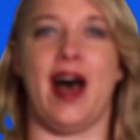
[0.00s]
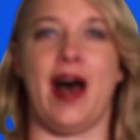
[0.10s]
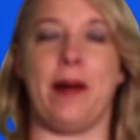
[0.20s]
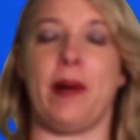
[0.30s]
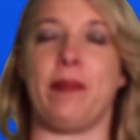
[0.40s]

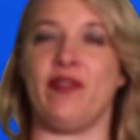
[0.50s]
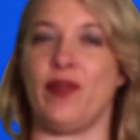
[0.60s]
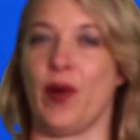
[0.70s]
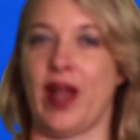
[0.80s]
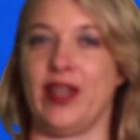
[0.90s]
But
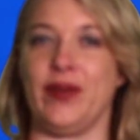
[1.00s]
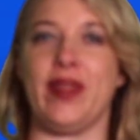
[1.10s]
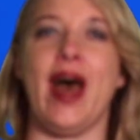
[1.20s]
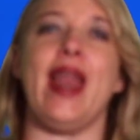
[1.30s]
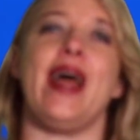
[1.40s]
before I do
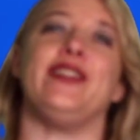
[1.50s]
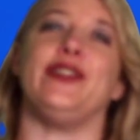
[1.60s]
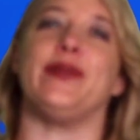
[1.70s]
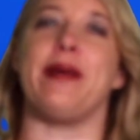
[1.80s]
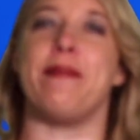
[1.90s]
that, I
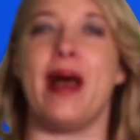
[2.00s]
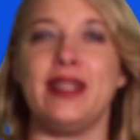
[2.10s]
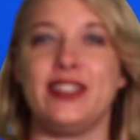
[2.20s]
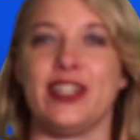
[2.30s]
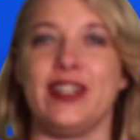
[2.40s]
do want to
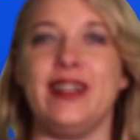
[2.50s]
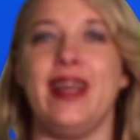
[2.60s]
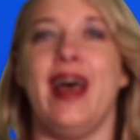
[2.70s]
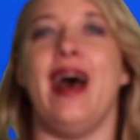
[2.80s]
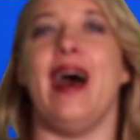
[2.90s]
mention
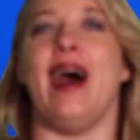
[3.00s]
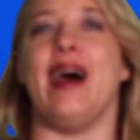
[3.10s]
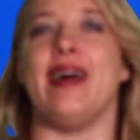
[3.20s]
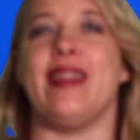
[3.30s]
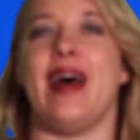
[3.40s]

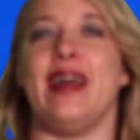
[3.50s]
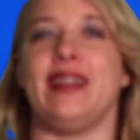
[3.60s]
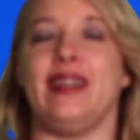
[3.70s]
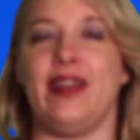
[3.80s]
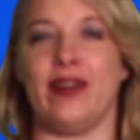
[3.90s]

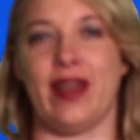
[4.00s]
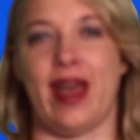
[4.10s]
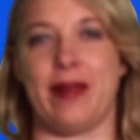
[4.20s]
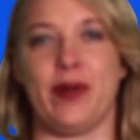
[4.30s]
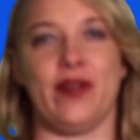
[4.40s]
that here
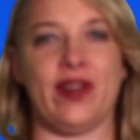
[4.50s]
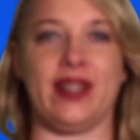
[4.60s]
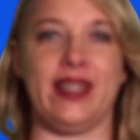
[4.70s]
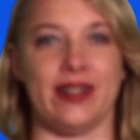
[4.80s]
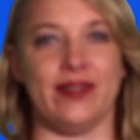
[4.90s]
at Perfect
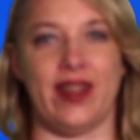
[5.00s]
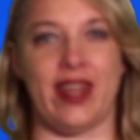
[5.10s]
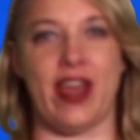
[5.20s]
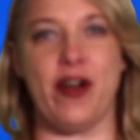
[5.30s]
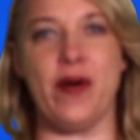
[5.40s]
Legal
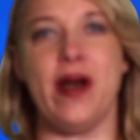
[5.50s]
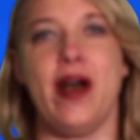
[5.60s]
Video,